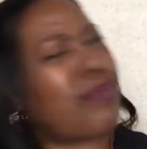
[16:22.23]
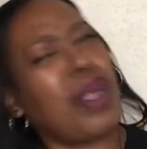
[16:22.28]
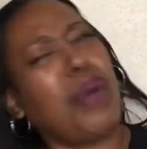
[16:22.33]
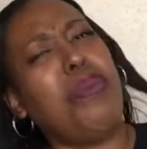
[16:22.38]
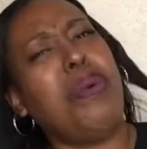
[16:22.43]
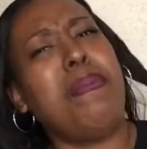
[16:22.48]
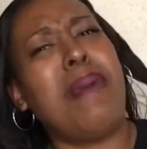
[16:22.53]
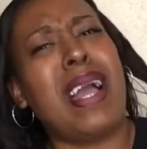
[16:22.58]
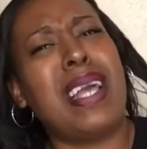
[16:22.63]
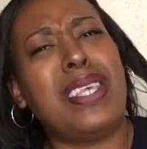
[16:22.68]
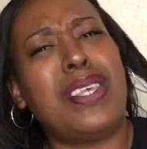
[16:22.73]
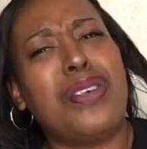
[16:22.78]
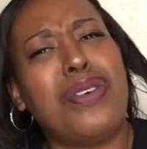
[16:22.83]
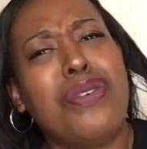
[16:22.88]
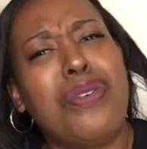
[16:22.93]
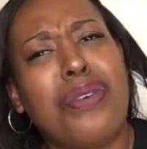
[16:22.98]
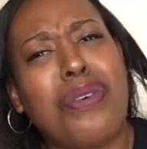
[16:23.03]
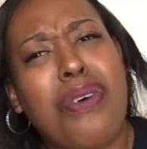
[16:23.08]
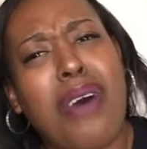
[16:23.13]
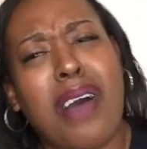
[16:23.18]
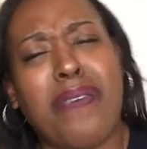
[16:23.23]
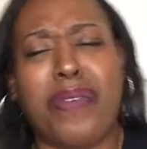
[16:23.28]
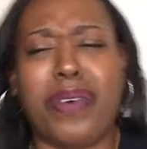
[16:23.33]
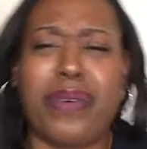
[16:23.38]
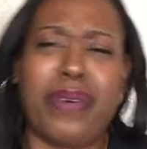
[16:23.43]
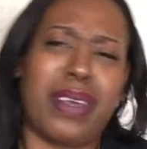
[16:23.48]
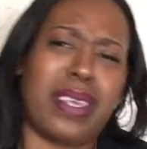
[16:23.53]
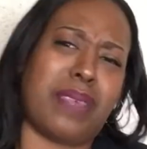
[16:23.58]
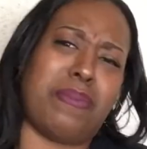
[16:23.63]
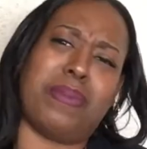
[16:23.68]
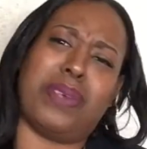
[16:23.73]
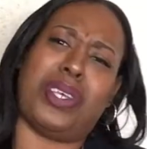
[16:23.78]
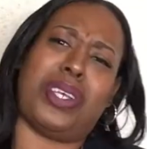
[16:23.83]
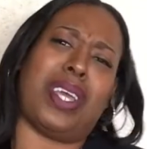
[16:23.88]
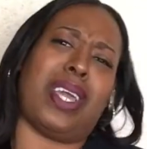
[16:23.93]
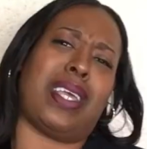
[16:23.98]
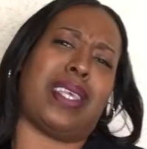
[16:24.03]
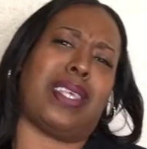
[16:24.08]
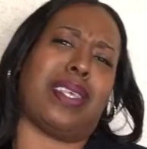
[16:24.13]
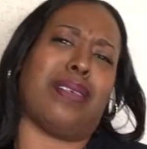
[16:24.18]
We might send you a car for Christmas,
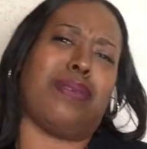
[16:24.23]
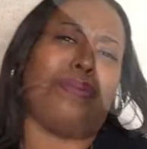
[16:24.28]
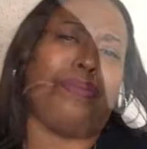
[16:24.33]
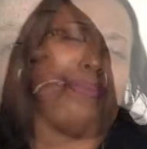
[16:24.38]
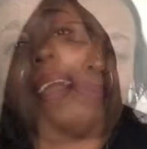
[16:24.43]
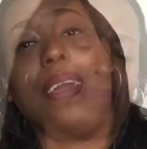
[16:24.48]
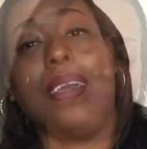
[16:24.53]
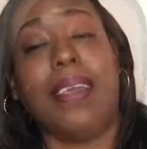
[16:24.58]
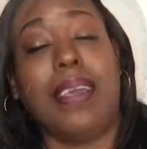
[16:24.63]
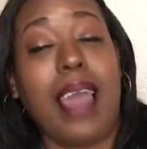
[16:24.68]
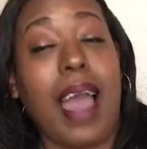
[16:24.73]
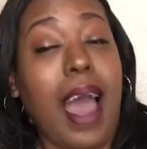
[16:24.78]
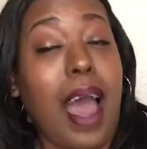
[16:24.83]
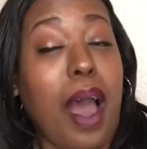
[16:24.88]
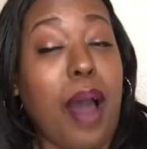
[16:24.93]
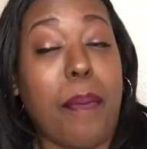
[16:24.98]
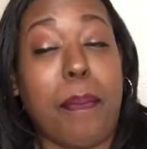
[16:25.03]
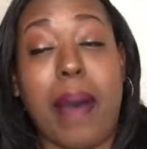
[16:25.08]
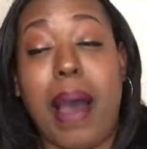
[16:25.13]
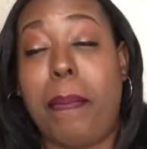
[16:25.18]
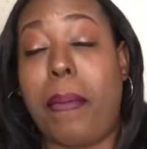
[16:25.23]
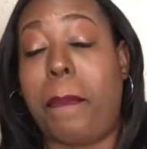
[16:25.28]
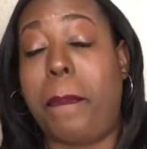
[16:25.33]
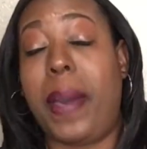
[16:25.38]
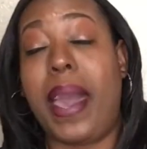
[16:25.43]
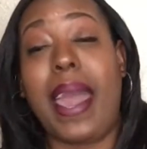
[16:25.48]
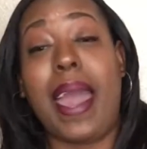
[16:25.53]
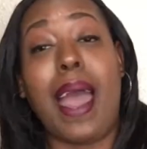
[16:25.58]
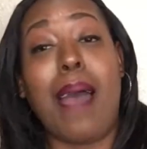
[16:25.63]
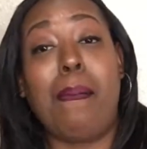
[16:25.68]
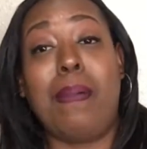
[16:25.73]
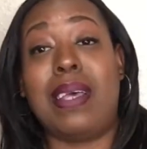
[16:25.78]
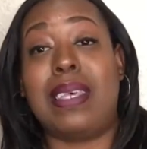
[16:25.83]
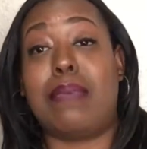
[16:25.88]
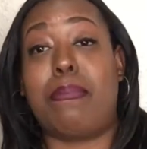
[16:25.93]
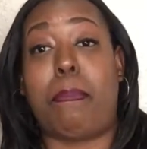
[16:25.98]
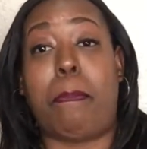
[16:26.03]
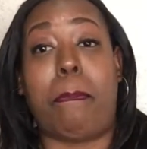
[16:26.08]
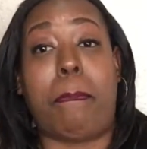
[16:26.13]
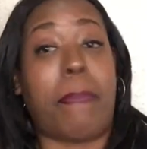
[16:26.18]
Jason. Y'all, Mama Pam
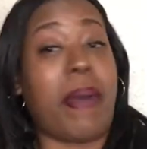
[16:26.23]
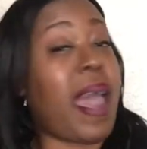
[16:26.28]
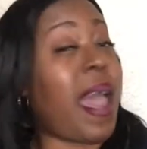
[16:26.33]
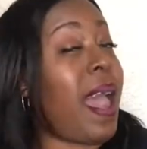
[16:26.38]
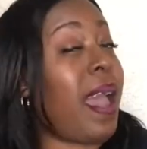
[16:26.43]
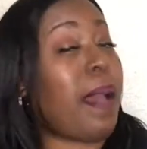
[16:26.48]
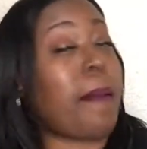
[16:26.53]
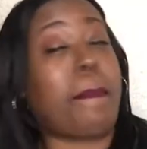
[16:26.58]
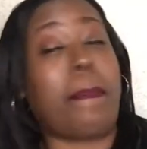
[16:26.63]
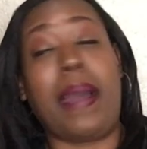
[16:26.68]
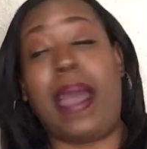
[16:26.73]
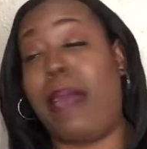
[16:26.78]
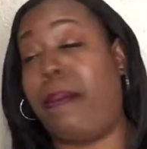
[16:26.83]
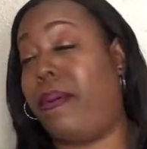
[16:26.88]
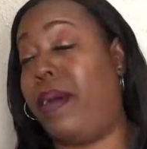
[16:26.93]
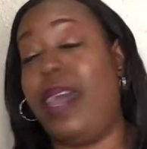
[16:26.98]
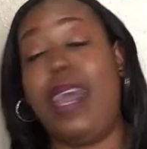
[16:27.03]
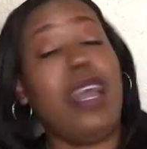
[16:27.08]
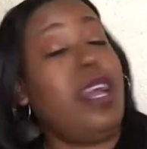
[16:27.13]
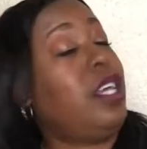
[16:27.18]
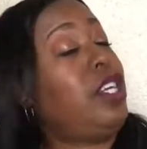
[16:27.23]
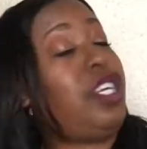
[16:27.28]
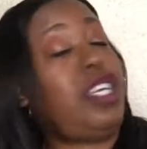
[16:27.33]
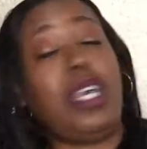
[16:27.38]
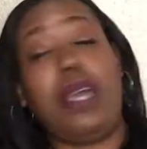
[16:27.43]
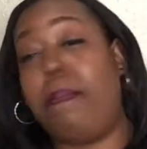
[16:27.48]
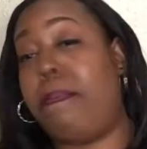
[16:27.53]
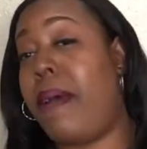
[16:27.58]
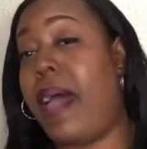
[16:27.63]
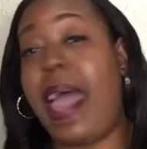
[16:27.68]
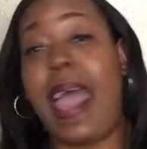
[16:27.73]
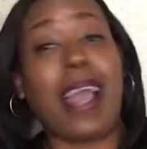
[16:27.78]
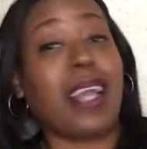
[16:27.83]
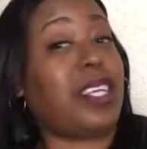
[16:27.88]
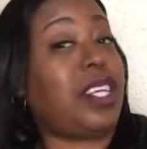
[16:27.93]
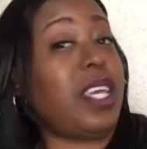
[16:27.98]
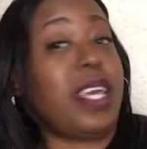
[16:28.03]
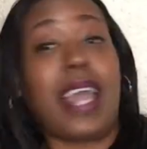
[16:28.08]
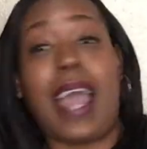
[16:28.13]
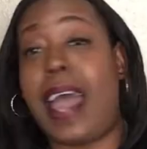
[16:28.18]
is back, baby. She back.
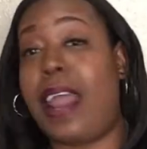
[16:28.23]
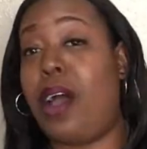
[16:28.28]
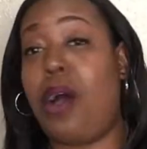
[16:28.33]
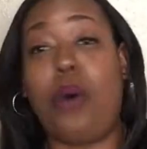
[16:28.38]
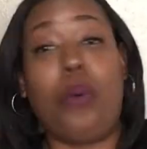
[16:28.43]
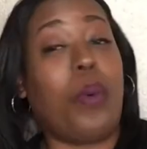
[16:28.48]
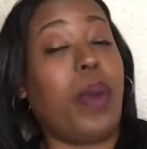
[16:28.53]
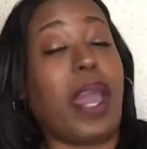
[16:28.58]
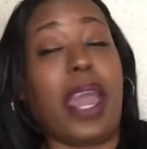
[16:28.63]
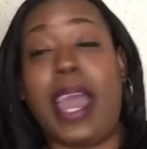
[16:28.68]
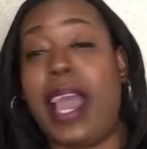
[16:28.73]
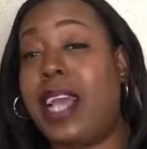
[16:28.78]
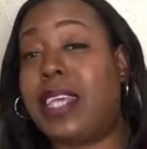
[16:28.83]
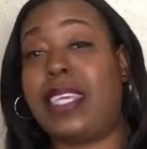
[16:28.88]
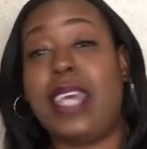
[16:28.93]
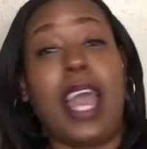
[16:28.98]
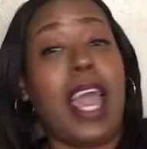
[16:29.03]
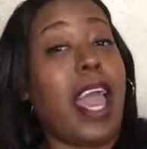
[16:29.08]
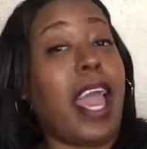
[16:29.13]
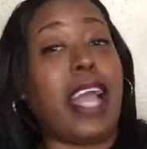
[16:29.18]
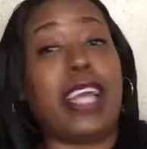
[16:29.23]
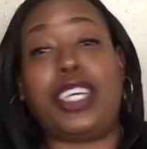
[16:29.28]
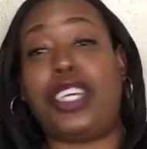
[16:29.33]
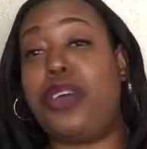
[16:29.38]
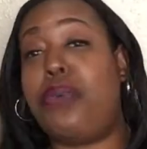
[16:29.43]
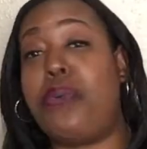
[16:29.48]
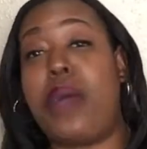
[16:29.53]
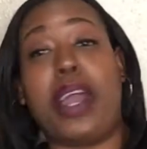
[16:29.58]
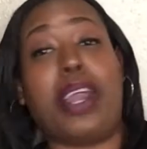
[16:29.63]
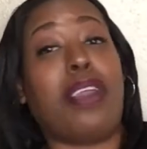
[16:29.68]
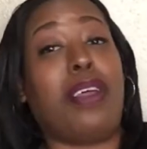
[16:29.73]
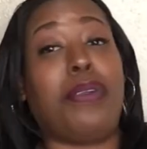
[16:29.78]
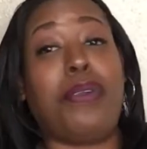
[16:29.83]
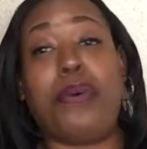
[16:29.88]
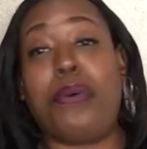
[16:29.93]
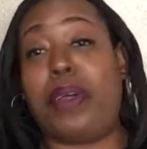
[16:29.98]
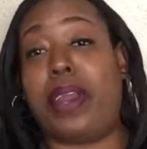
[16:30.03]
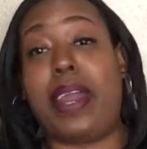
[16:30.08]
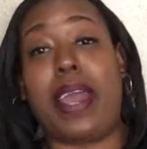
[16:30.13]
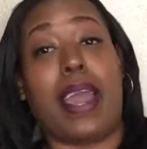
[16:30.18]
She got her wigs and she ready to
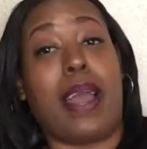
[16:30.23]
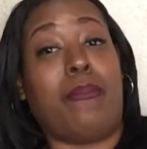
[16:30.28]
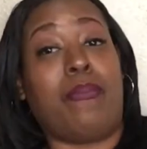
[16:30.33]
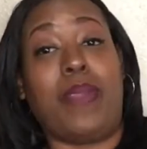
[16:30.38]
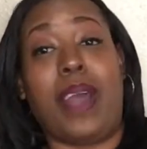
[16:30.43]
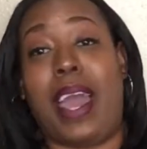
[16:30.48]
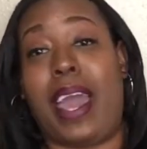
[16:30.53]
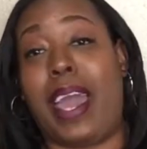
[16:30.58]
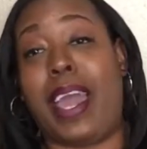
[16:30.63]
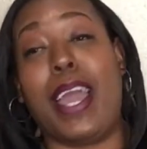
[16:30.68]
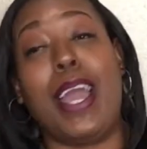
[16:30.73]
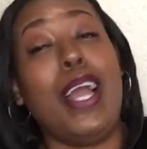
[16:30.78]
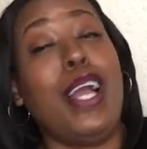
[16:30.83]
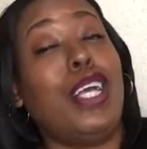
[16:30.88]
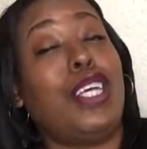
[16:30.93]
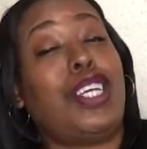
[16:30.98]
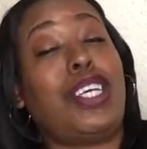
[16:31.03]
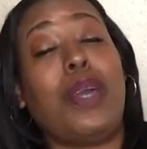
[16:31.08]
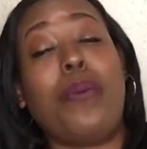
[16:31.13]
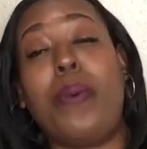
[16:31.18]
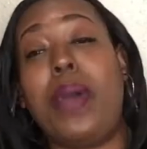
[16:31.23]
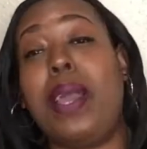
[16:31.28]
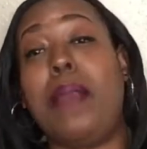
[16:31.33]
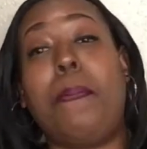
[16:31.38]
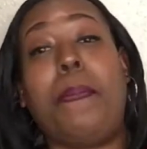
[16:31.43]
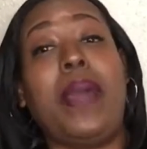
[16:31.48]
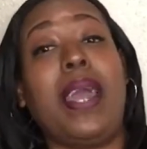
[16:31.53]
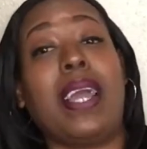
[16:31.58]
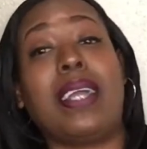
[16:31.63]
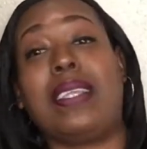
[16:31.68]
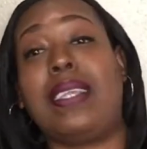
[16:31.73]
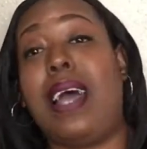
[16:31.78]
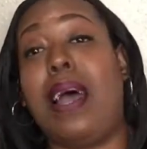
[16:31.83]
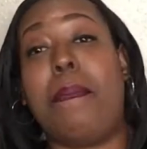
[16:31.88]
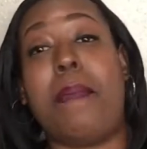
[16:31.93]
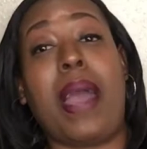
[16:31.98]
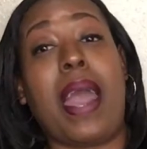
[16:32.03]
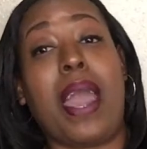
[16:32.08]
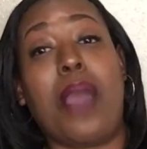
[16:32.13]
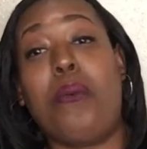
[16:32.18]
do the damn thing. She went and picked
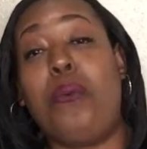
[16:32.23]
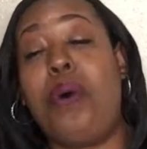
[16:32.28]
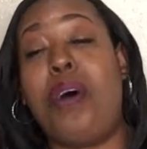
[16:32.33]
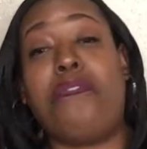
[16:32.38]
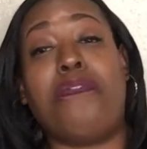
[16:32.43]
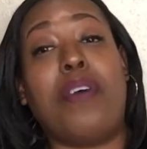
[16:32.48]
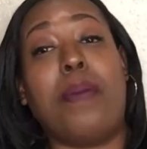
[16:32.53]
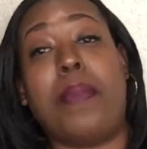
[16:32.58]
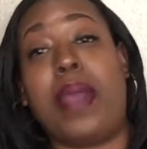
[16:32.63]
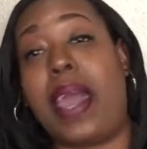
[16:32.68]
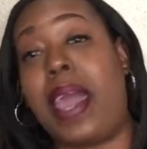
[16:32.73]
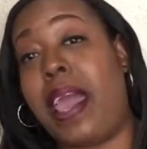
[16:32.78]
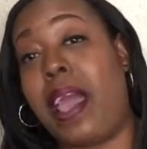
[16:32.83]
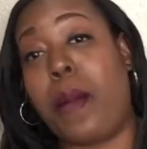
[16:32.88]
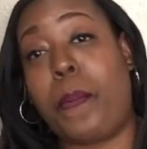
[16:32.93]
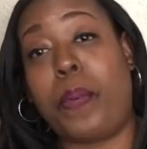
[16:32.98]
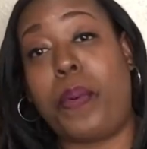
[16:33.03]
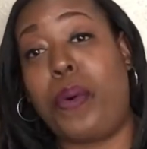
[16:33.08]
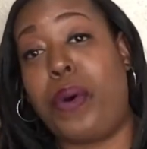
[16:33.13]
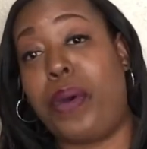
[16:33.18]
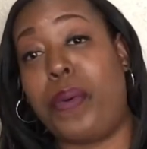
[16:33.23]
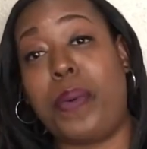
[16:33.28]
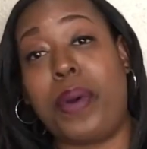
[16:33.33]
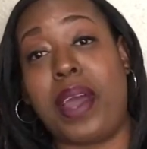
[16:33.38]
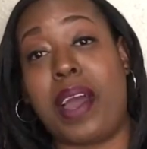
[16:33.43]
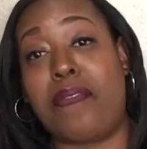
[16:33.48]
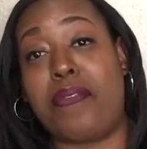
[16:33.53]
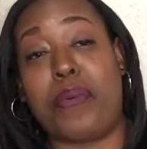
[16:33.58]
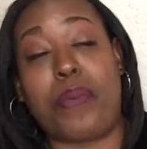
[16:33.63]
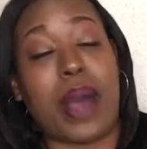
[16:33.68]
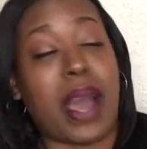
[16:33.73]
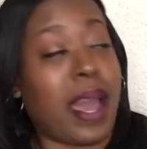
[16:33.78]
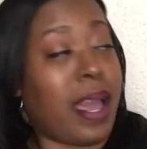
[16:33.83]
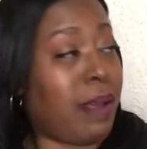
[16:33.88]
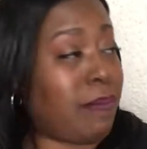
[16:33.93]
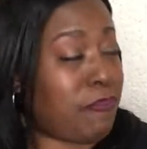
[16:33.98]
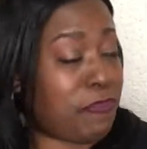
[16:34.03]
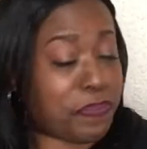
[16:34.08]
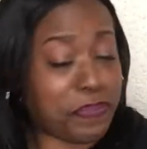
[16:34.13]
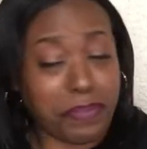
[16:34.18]
up A1 from the airport or whatever,
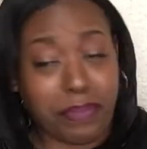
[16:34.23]
right?